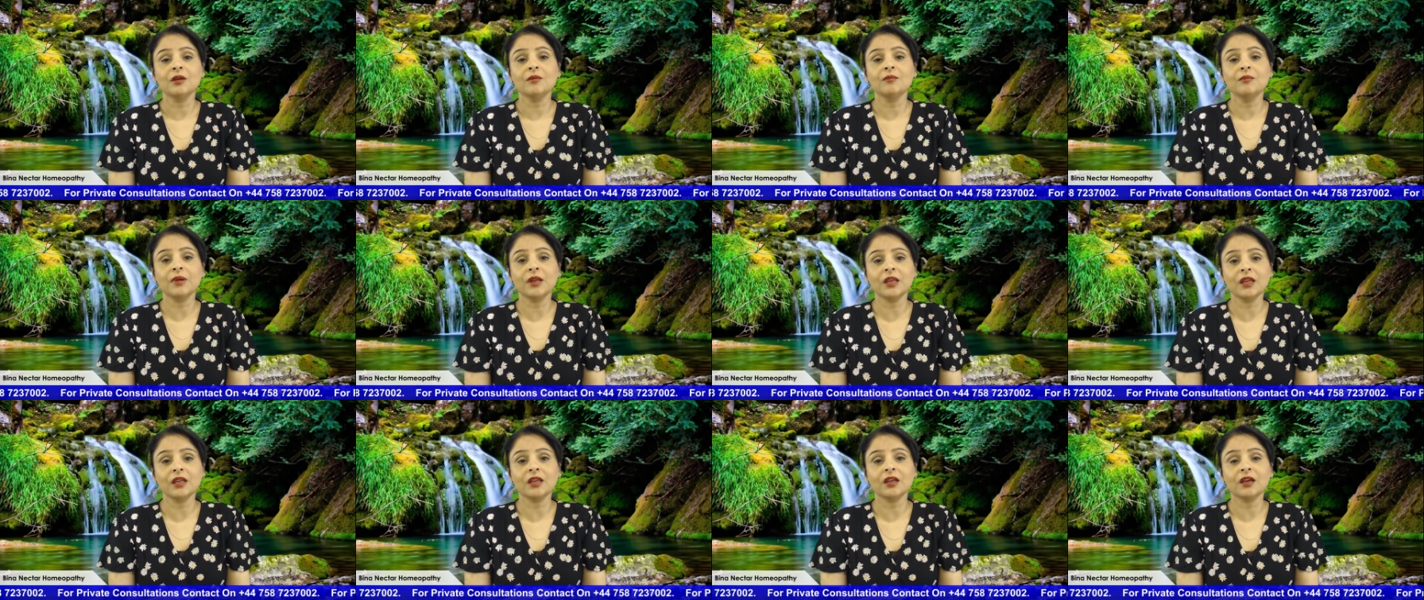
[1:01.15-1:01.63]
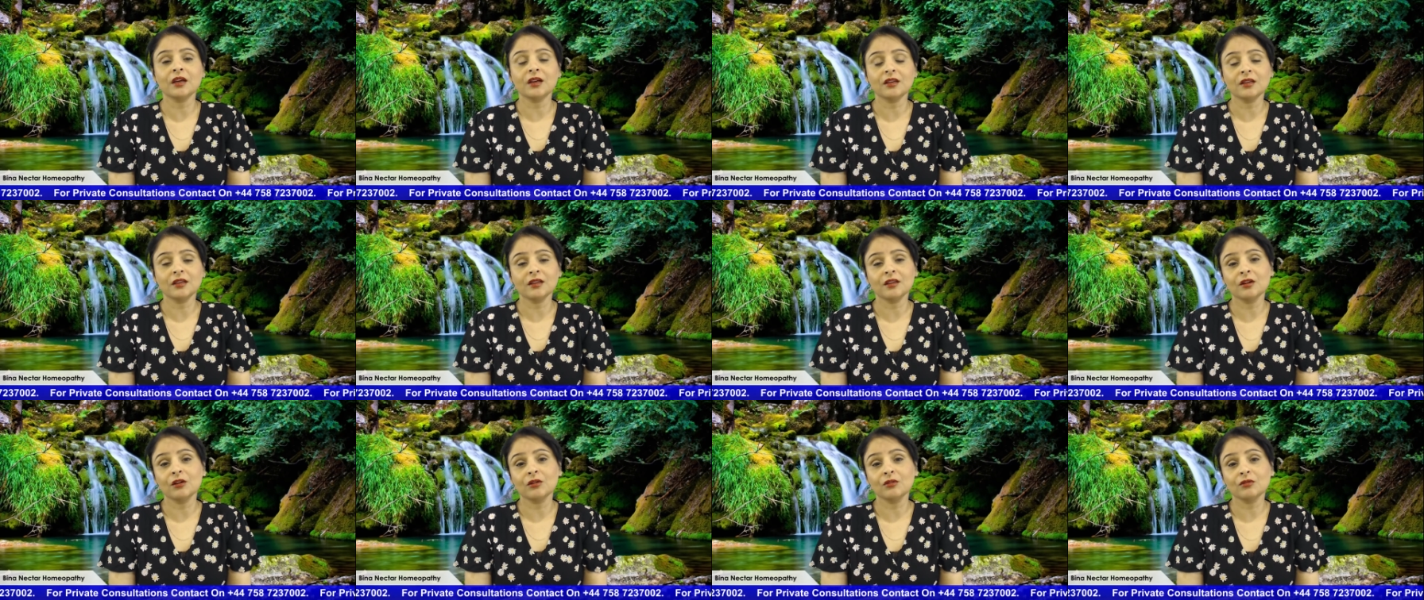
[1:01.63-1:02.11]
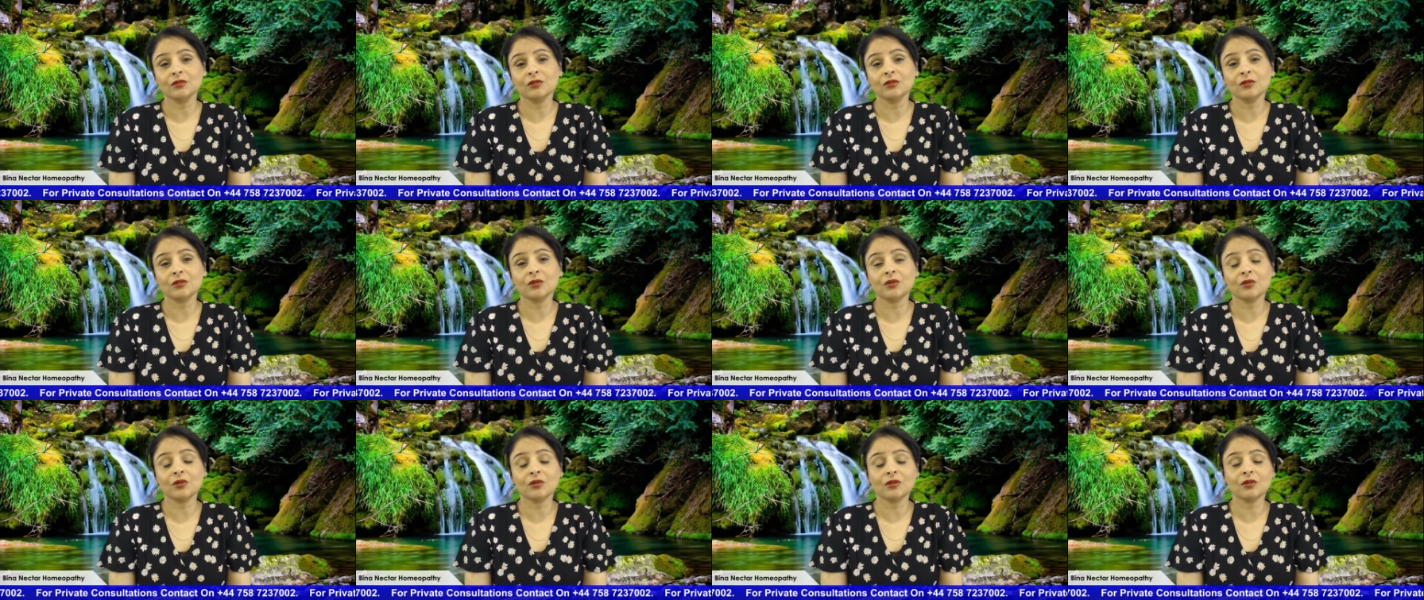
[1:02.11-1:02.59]
be,
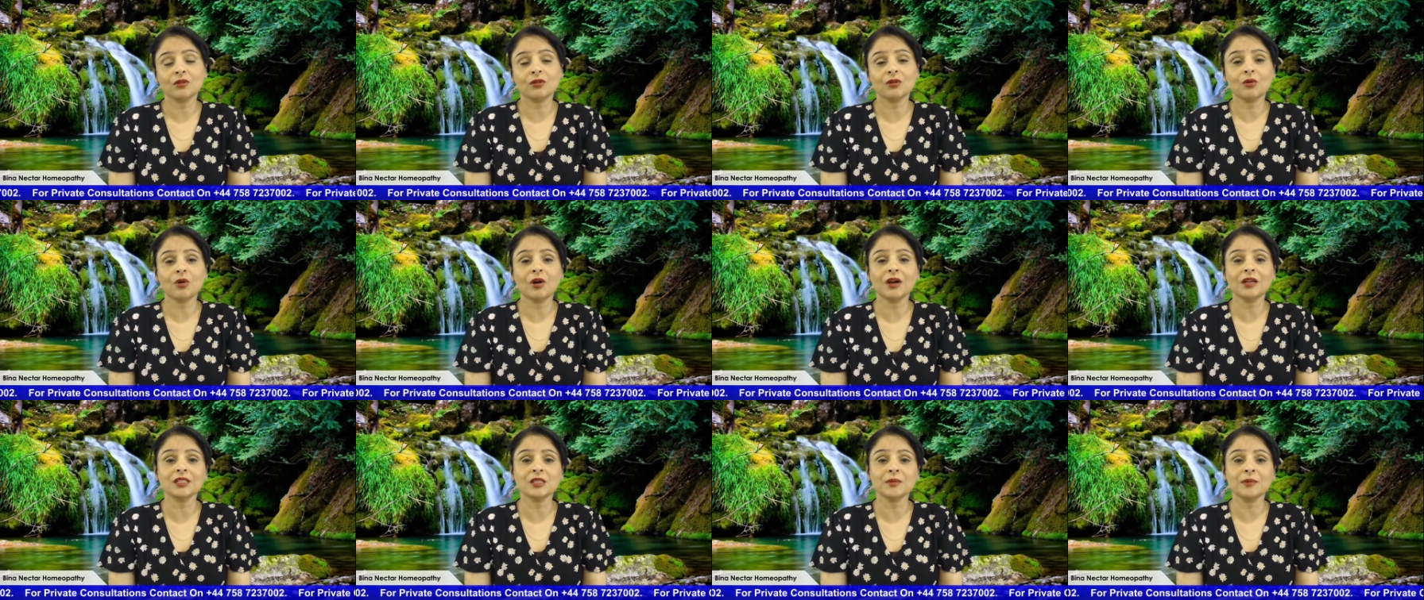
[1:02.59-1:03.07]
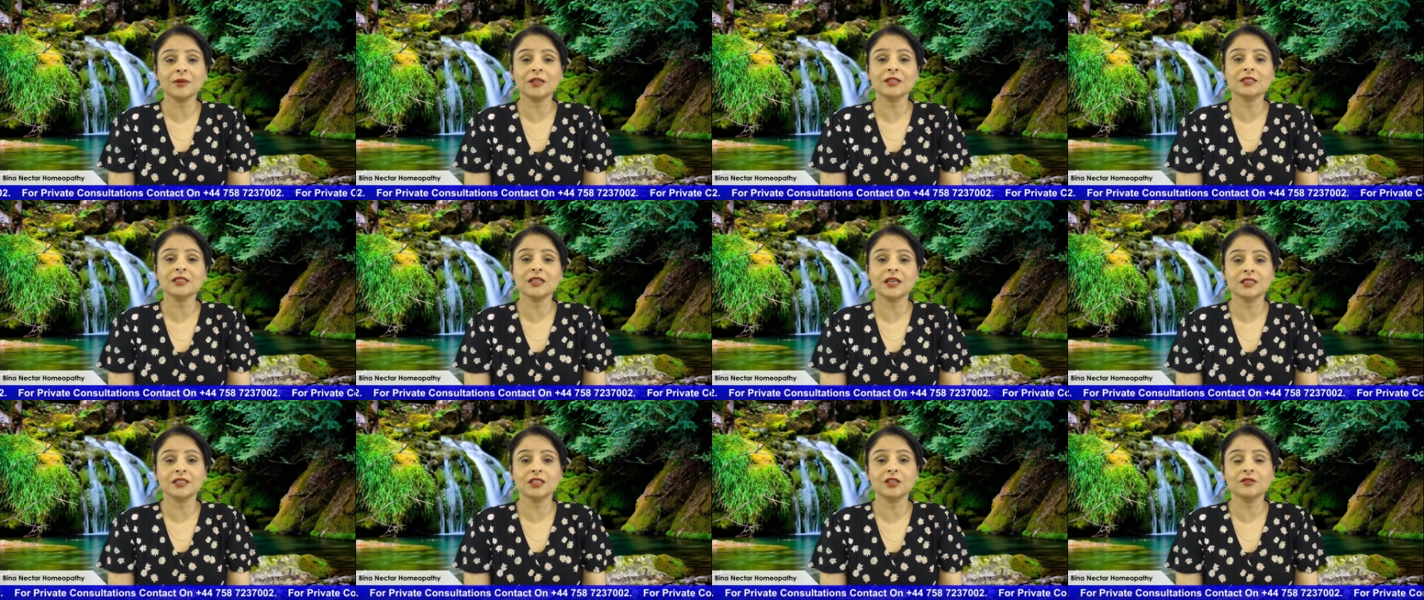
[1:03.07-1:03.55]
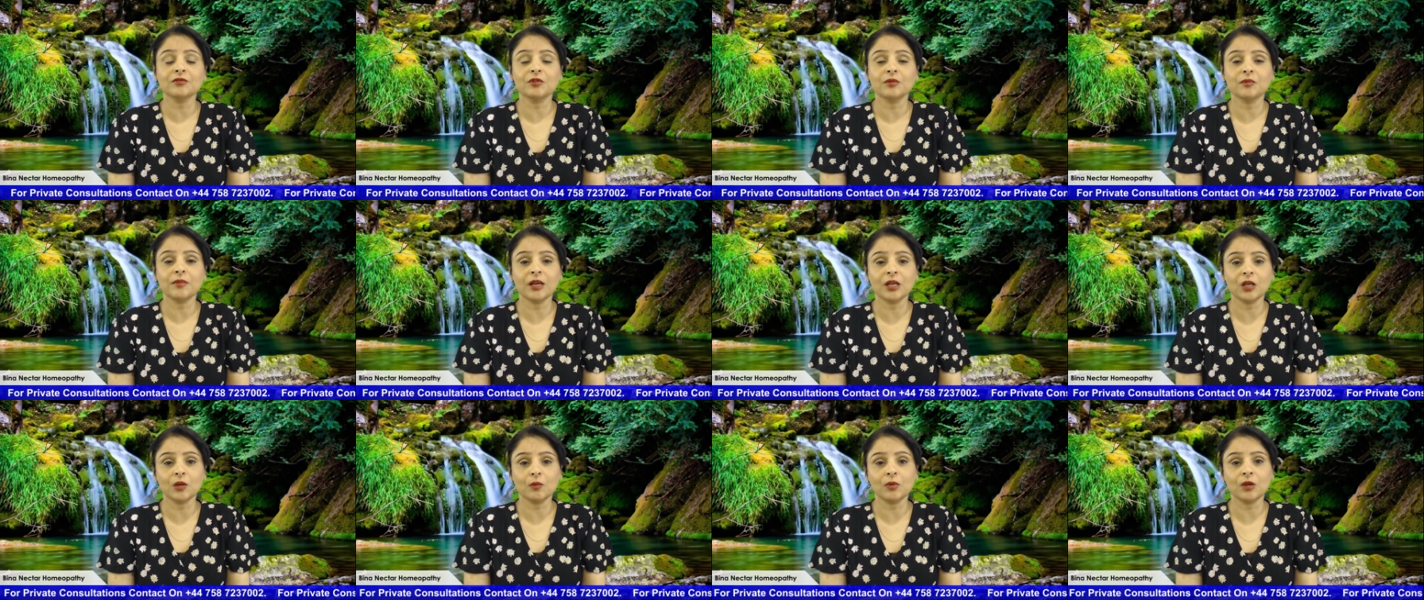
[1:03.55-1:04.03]
quite debilitating for many